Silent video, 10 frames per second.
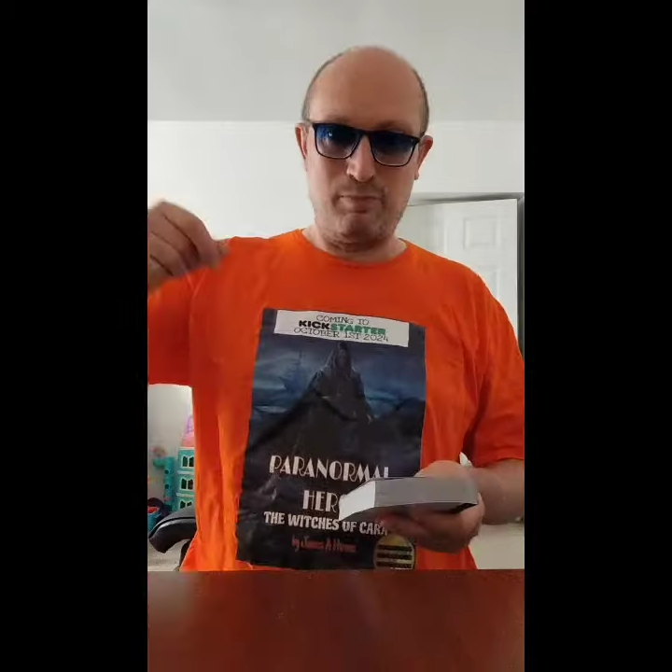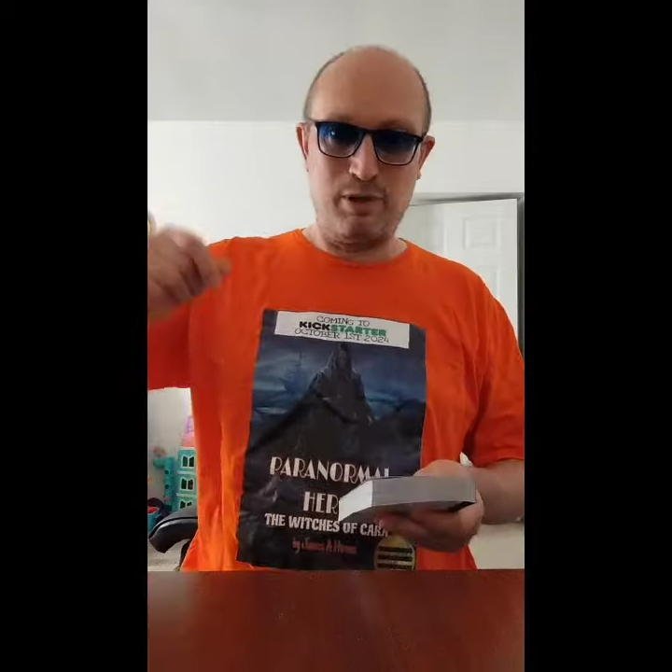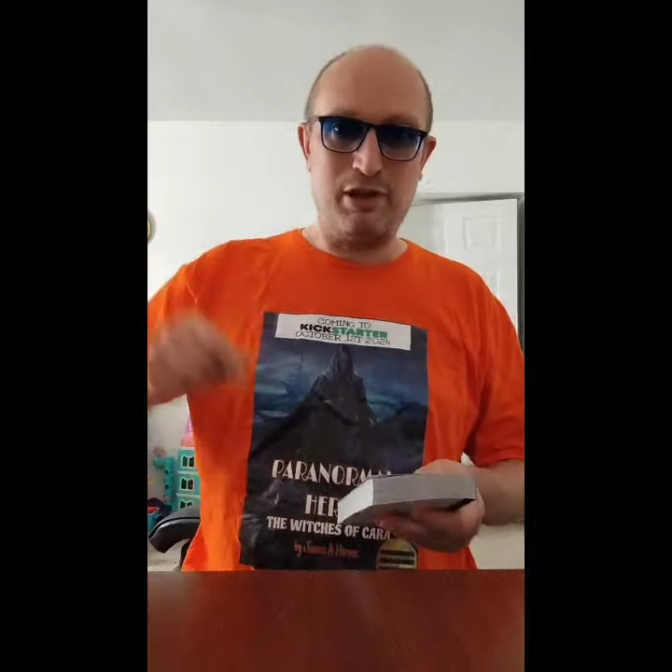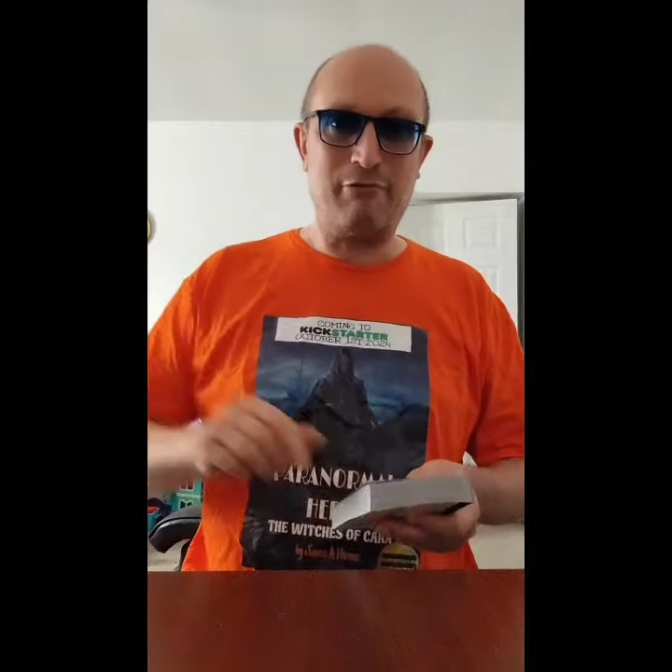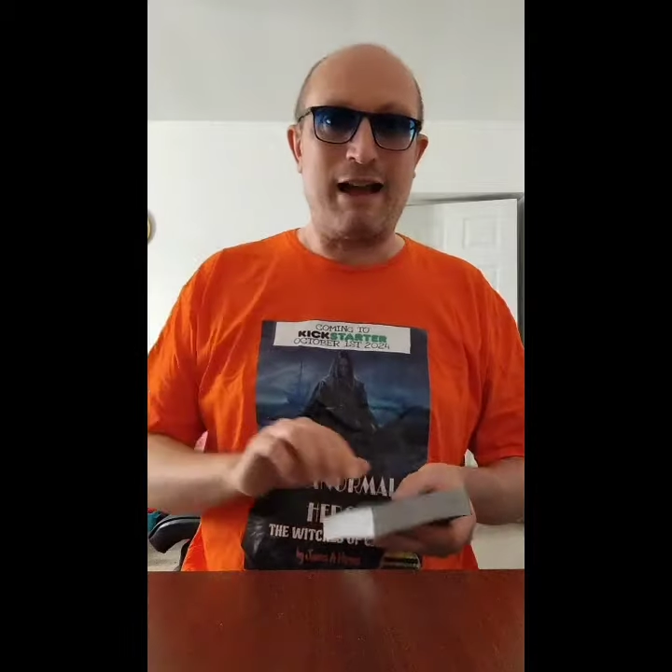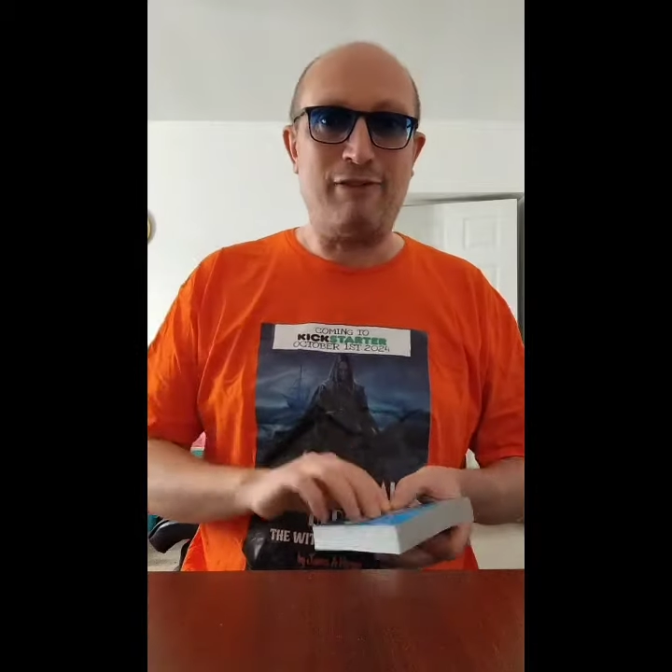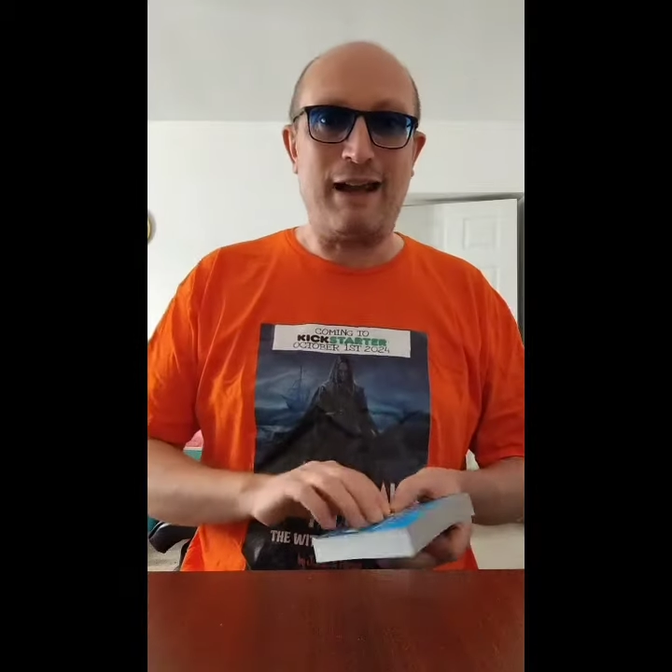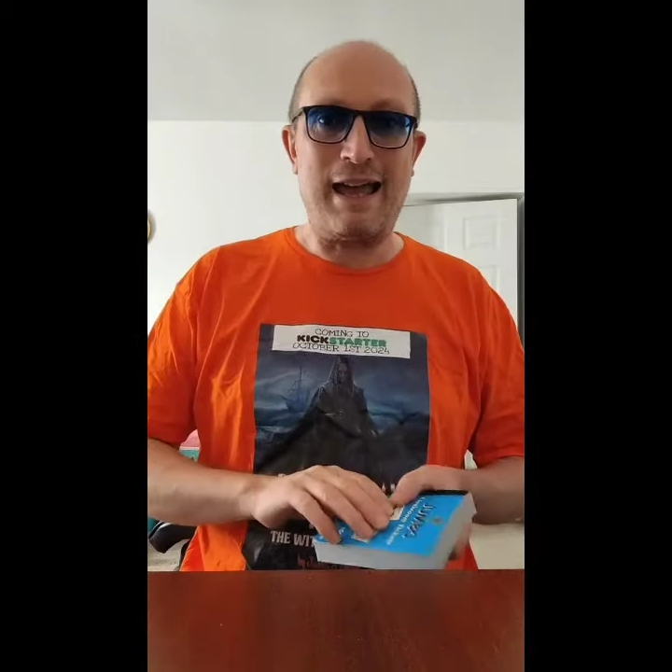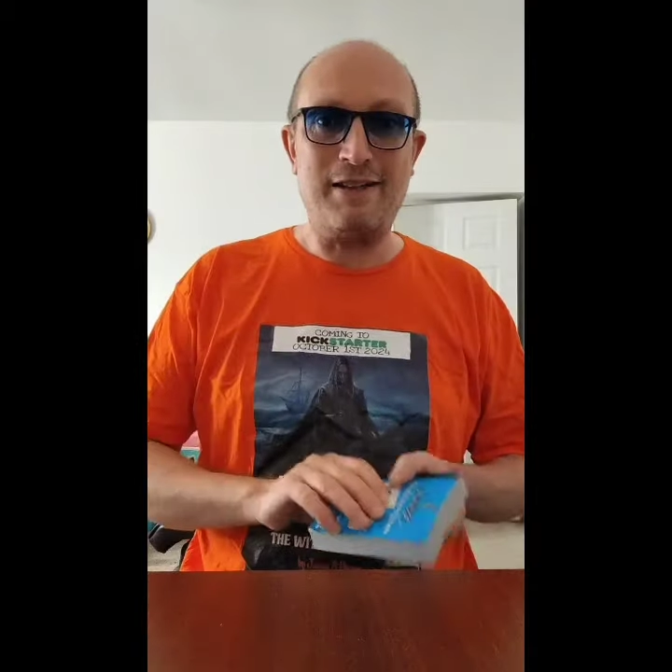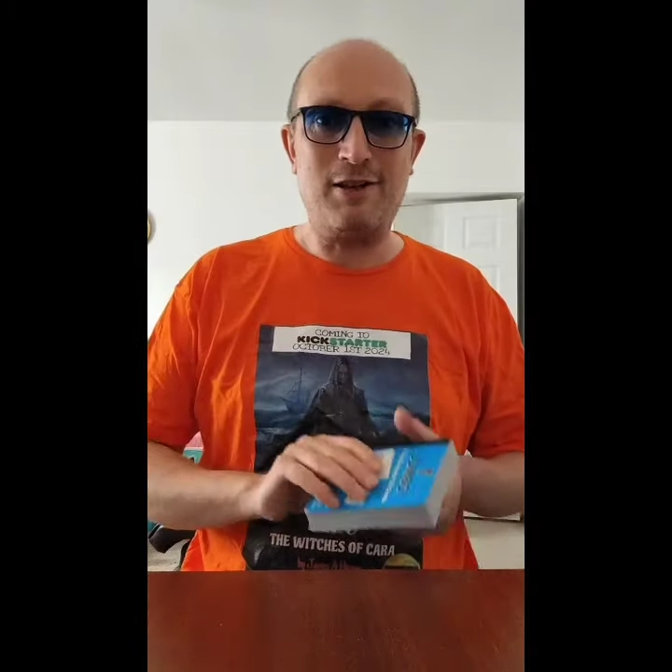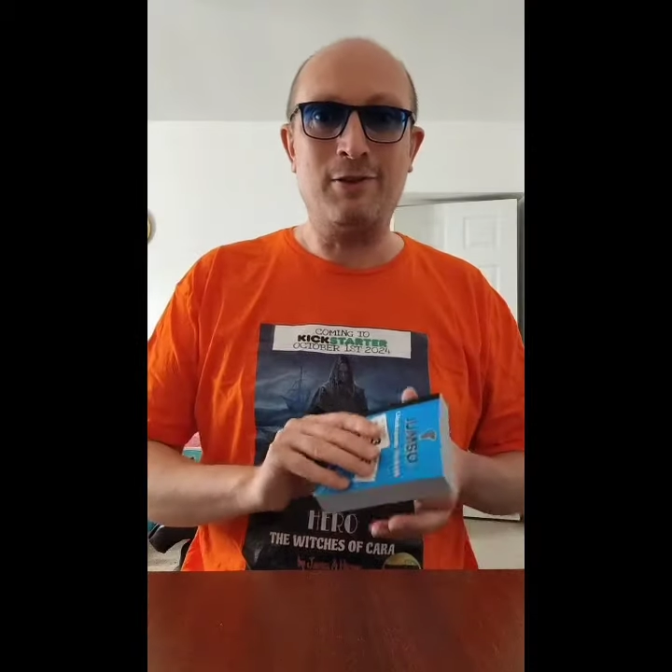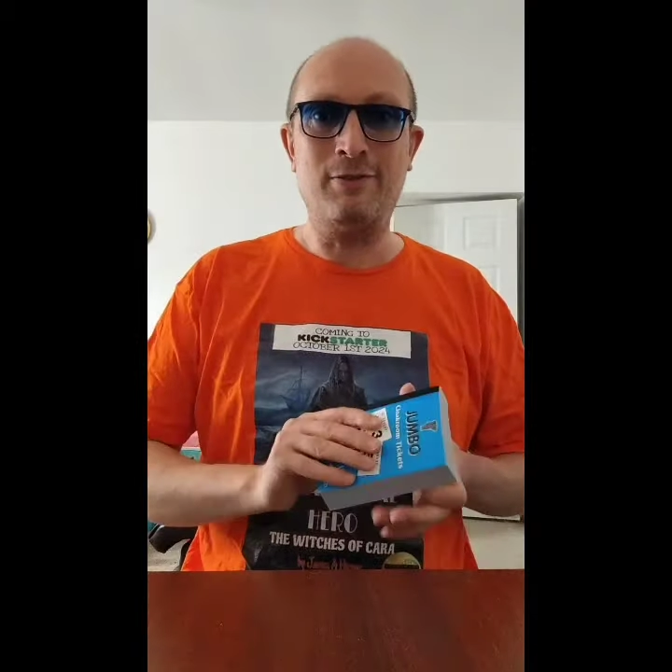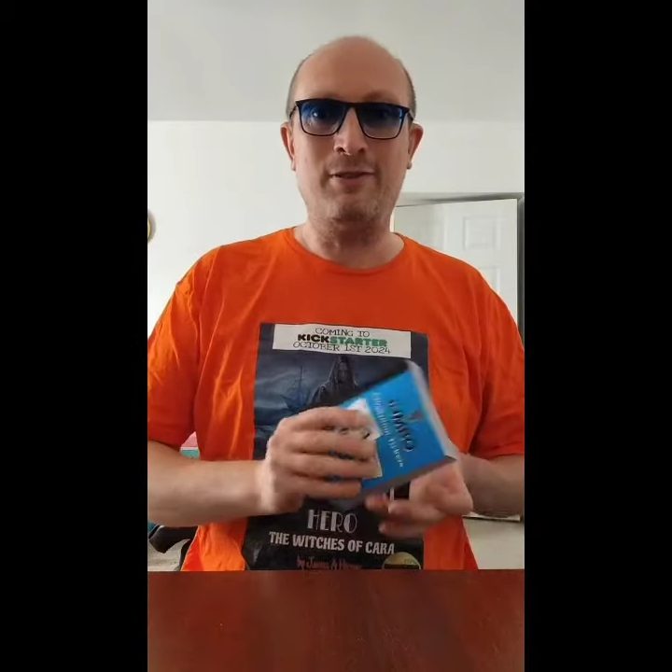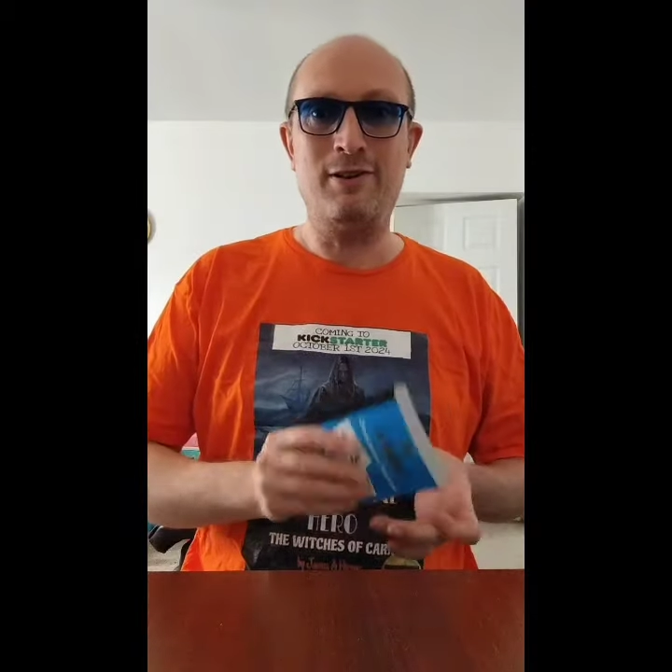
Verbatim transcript: put the raffle ad on